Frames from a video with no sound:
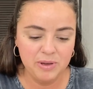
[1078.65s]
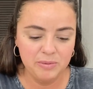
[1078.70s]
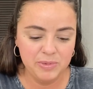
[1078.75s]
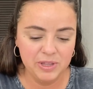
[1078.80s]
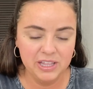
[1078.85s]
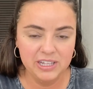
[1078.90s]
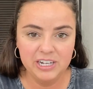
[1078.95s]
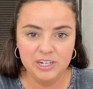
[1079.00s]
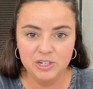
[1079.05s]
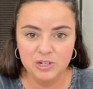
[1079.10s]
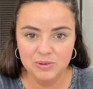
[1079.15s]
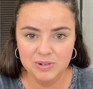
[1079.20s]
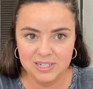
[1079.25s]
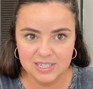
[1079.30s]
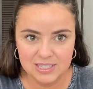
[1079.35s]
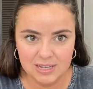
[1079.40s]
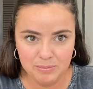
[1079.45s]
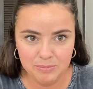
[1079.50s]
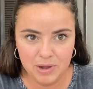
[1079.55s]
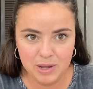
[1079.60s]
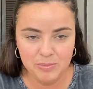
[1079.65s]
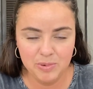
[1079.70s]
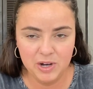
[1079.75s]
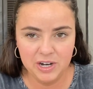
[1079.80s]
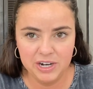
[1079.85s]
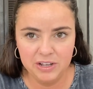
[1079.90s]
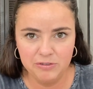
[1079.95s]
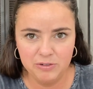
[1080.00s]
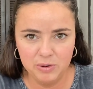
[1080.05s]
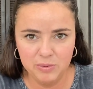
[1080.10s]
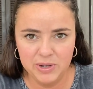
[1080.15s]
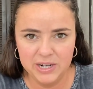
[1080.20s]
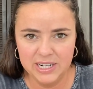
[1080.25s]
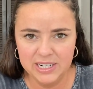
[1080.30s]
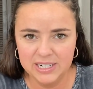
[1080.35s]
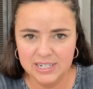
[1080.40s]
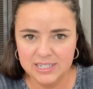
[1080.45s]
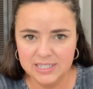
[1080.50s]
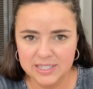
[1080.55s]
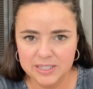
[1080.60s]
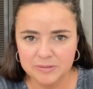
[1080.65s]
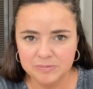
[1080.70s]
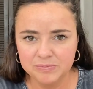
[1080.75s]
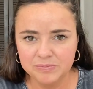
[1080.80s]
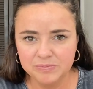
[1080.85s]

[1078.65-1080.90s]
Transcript: ability to accept my body for what it is,